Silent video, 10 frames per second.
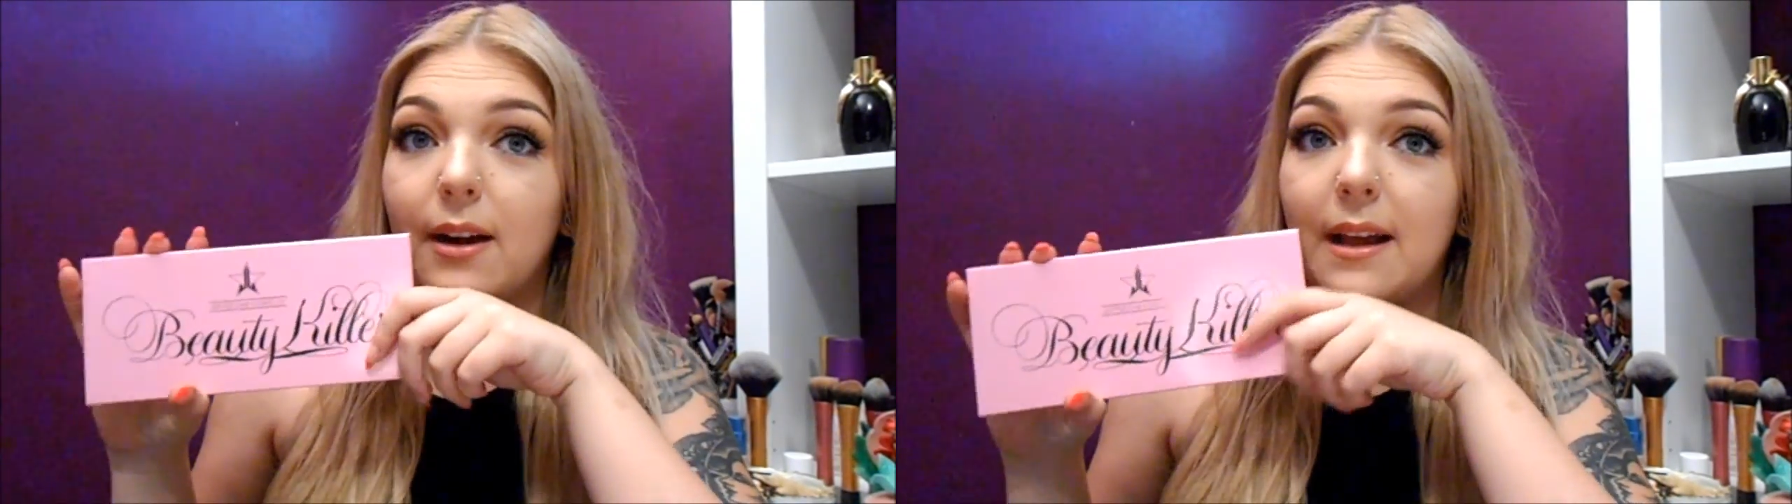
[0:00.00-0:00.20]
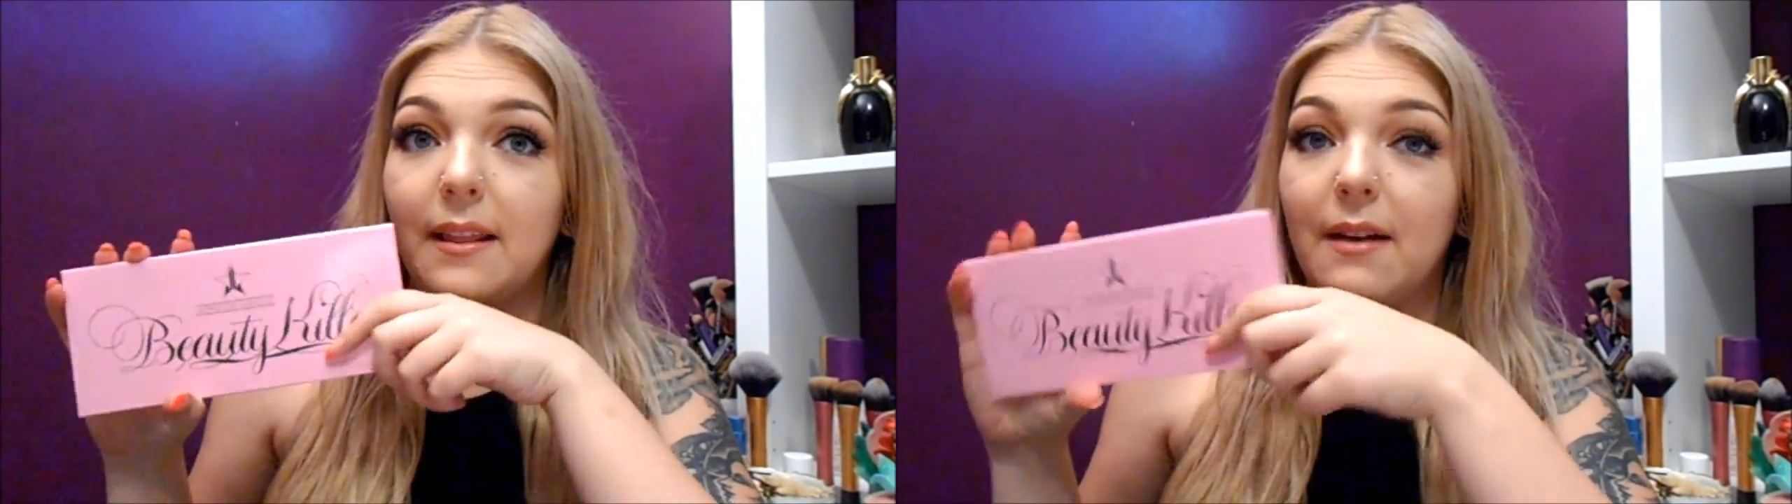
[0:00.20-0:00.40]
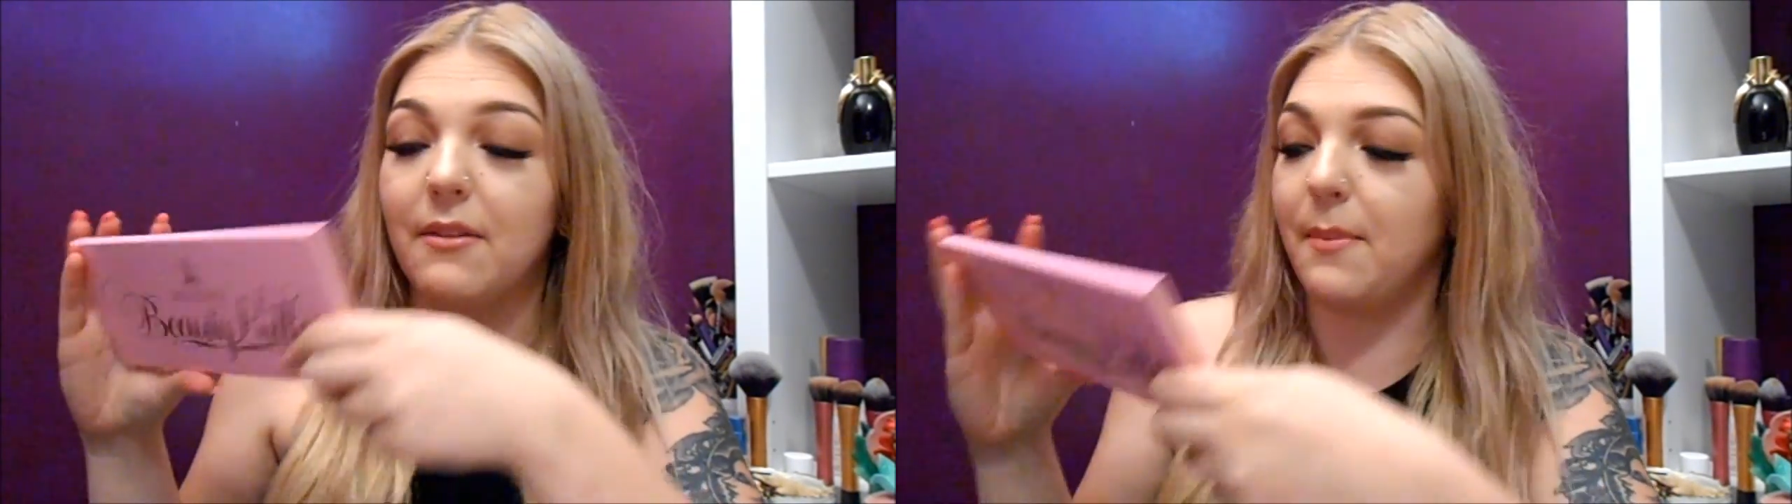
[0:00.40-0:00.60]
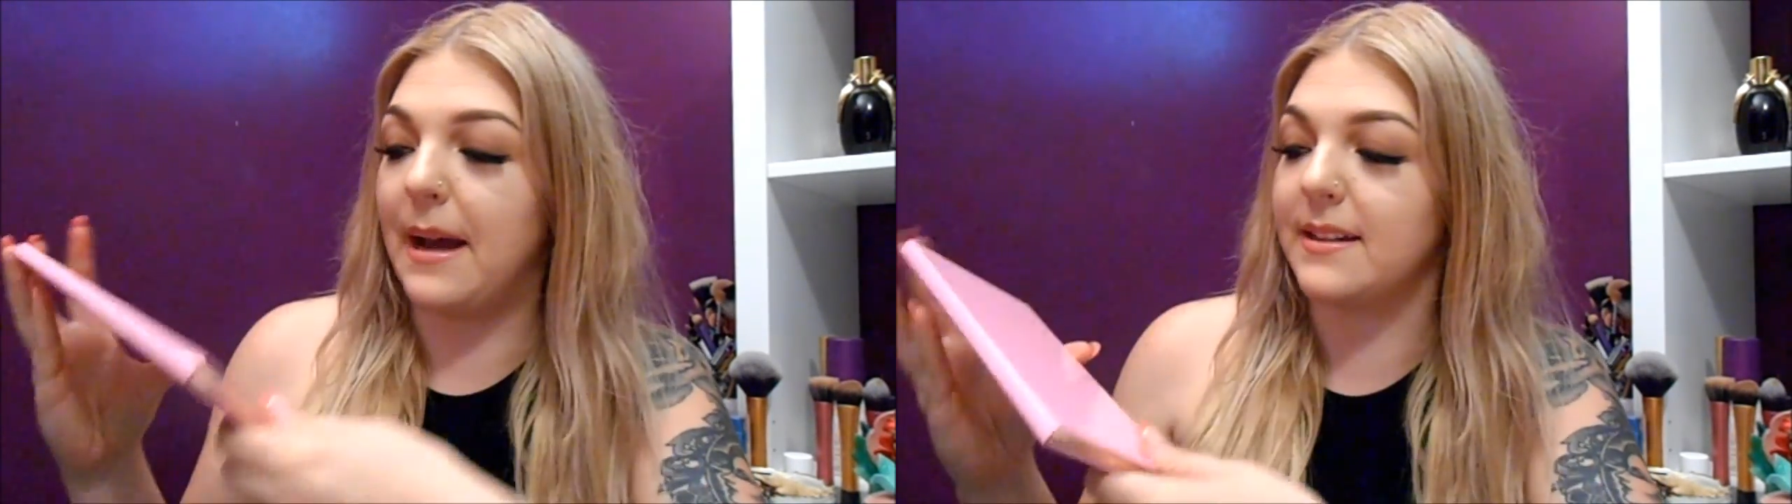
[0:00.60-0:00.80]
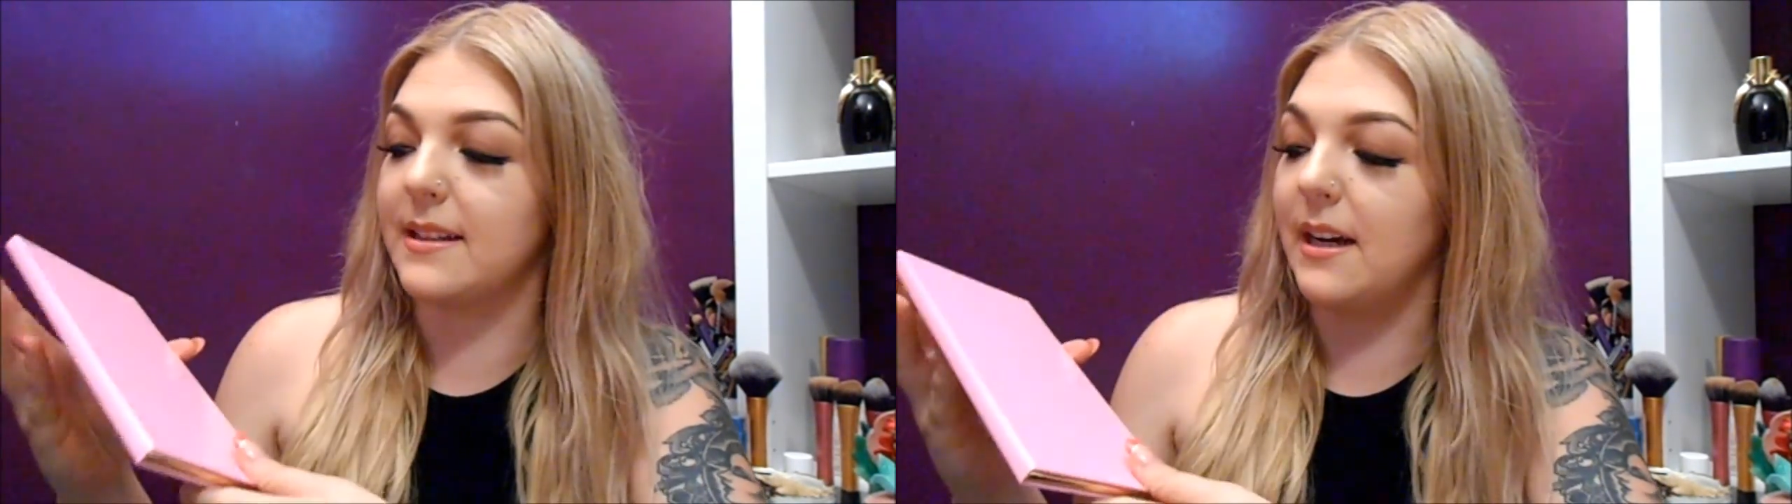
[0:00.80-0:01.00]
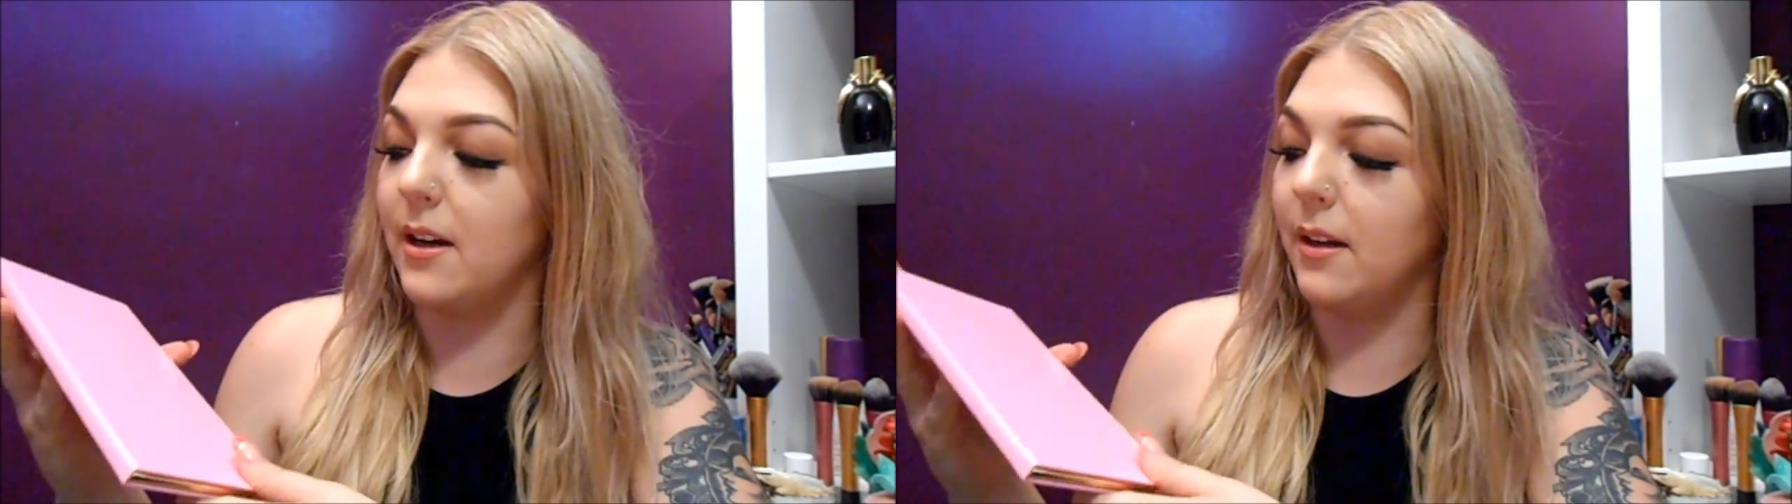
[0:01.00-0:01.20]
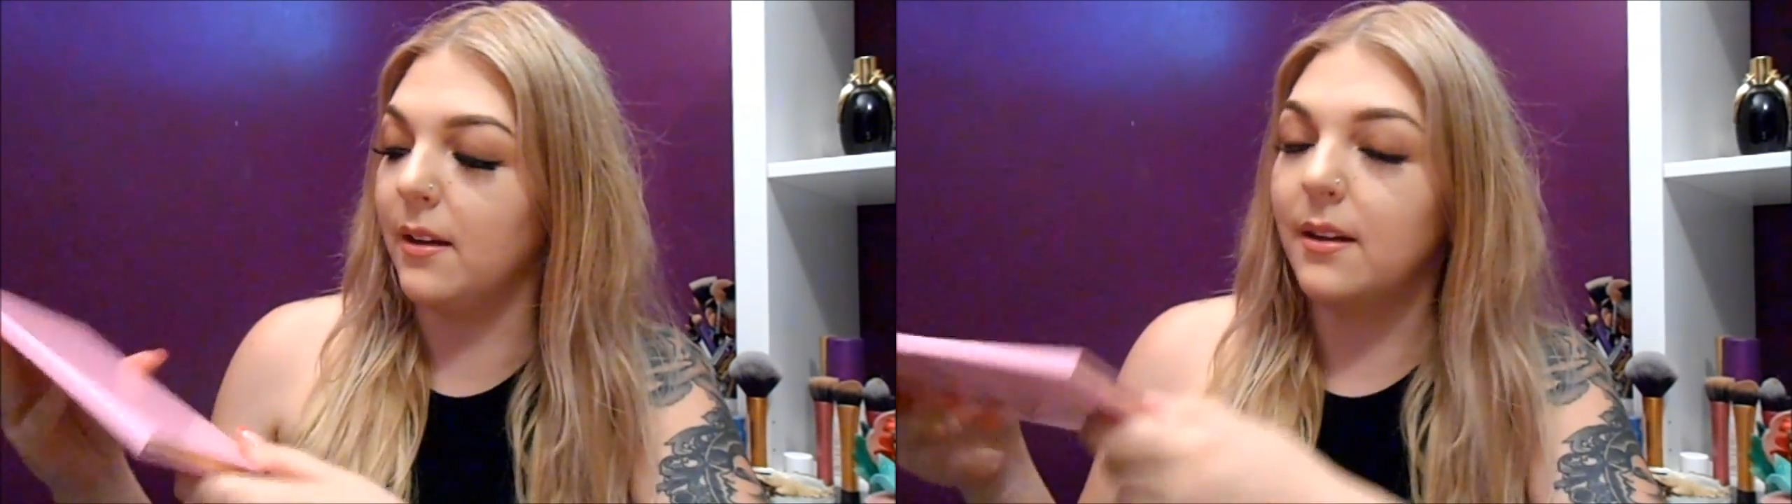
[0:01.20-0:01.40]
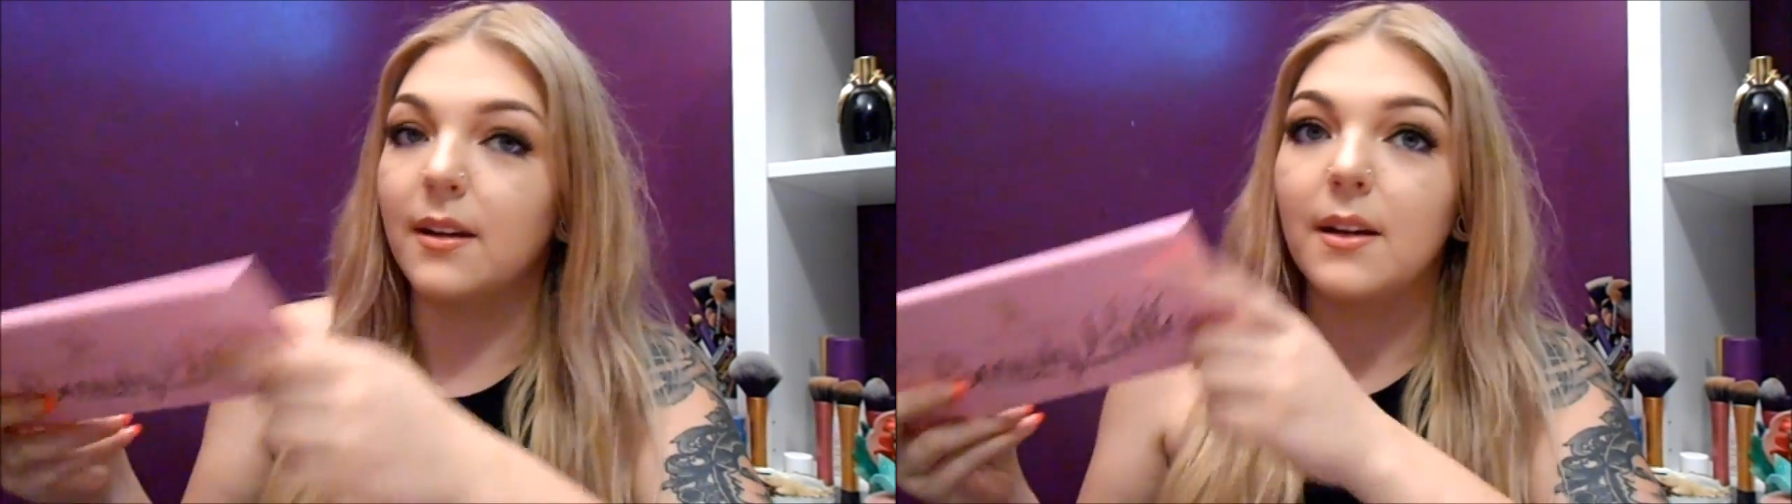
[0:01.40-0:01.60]
I love the pastel
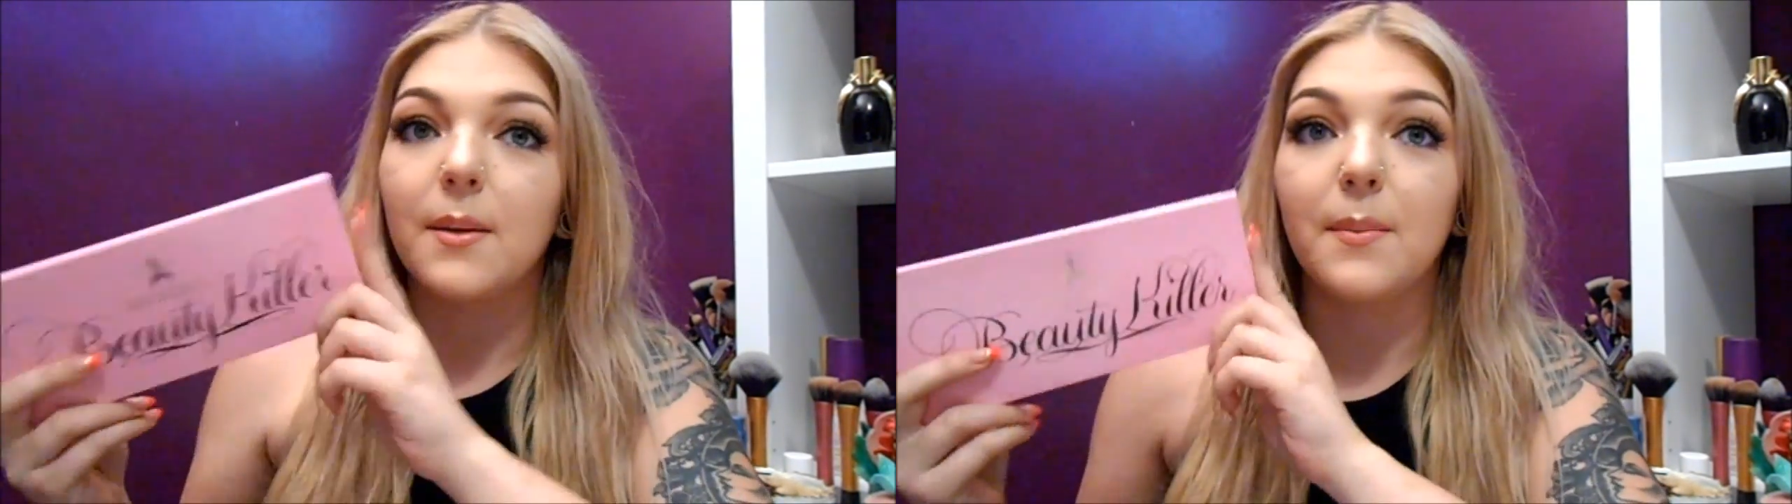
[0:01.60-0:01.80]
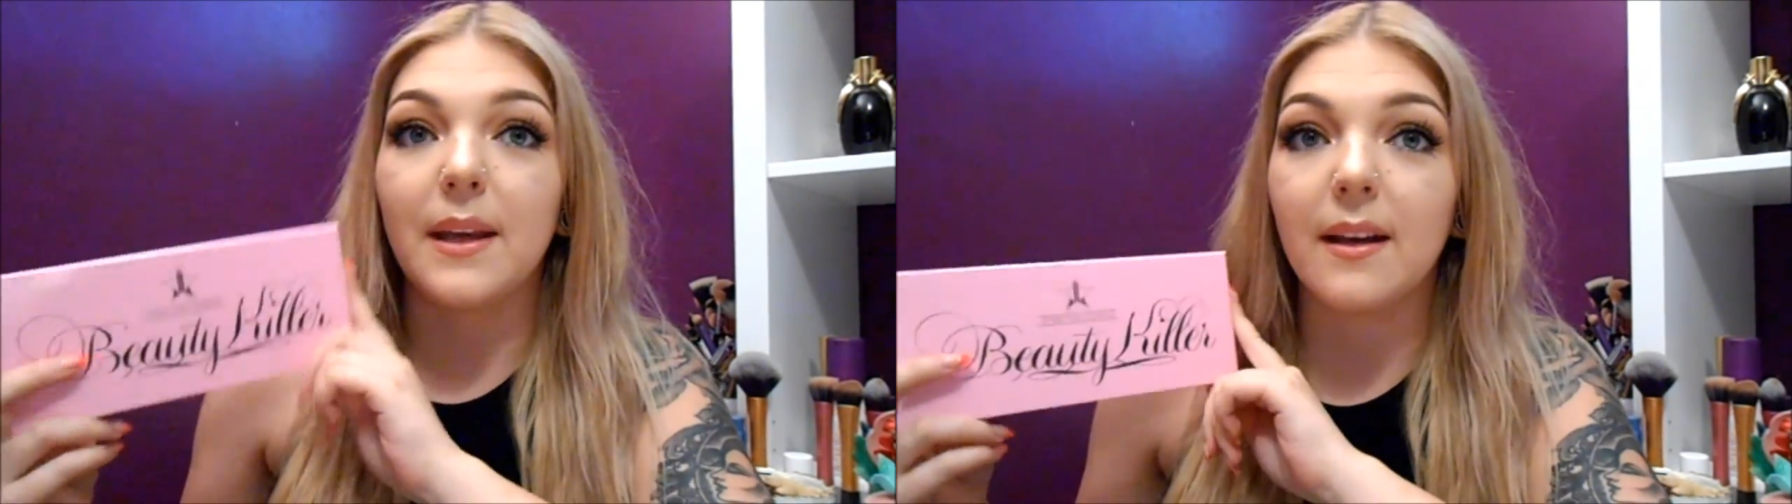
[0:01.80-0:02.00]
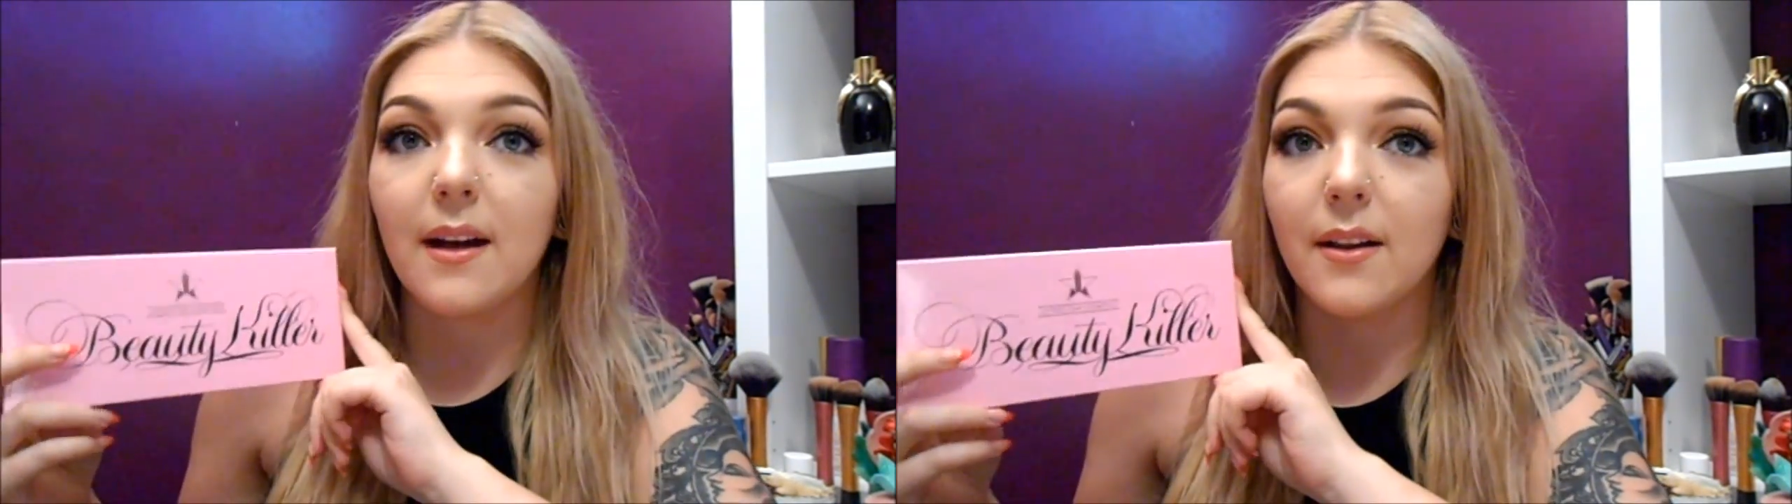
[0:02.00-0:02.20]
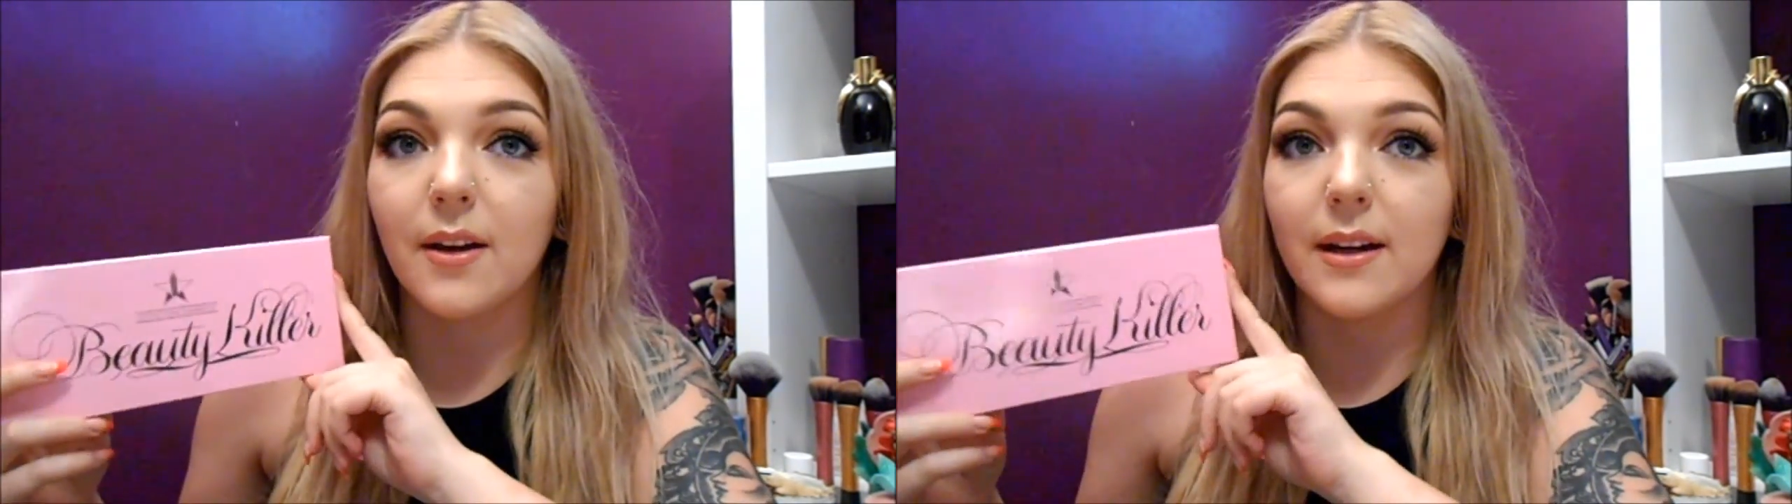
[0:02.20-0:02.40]
pink color.